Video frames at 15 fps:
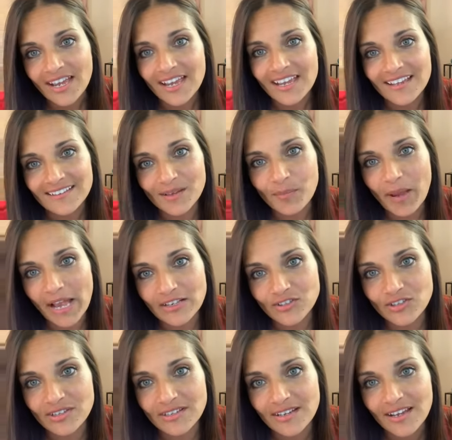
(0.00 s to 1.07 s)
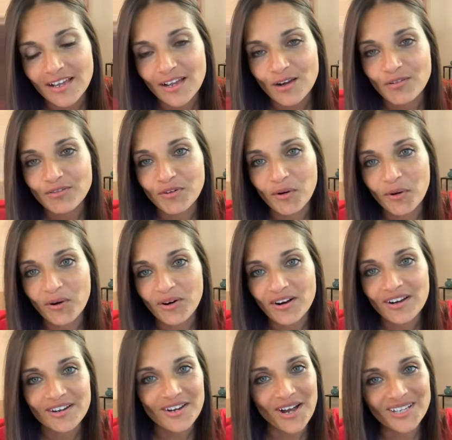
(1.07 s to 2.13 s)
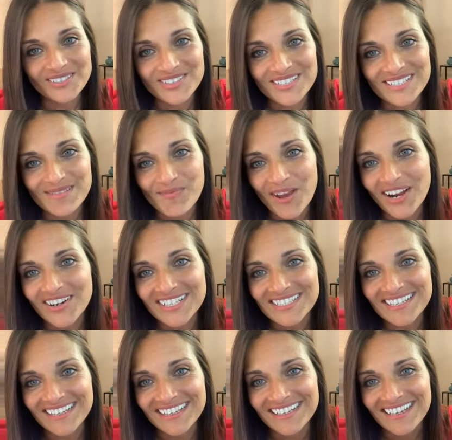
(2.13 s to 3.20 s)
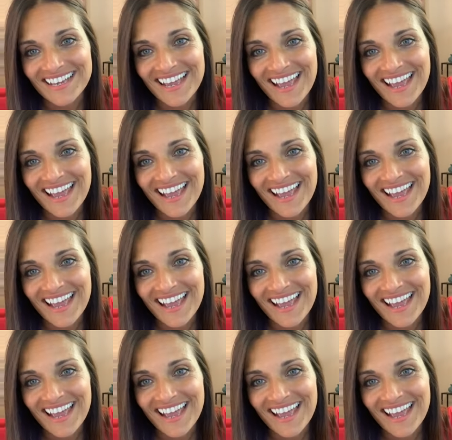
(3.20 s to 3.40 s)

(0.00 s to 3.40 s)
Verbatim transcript: is a passion for conscious parenting